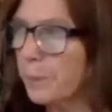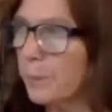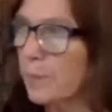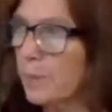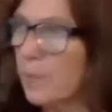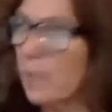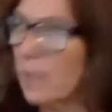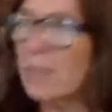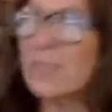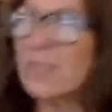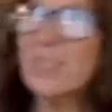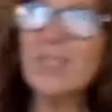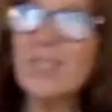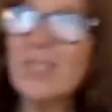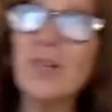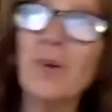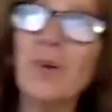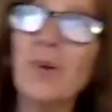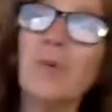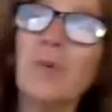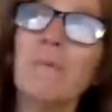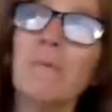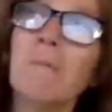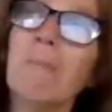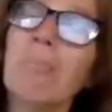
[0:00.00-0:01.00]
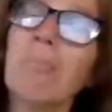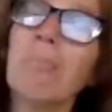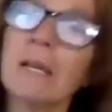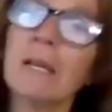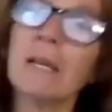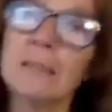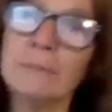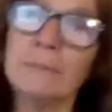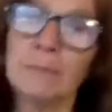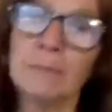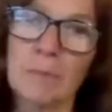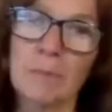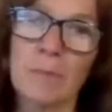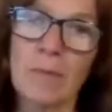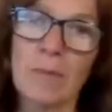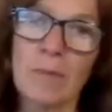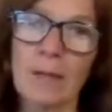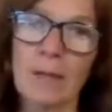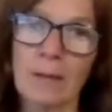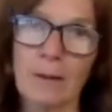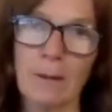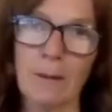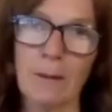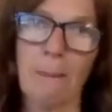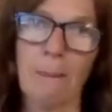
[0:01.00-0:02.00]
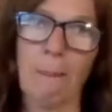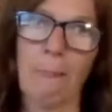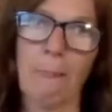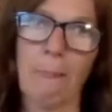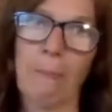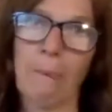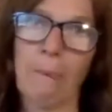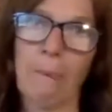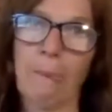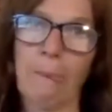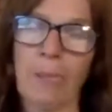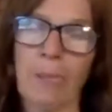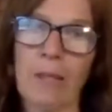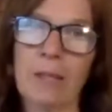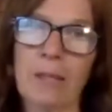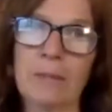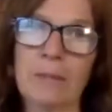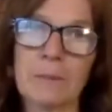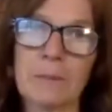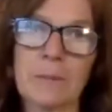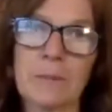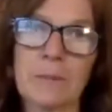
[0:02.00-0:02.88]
It says he was on healthy gut for a few days.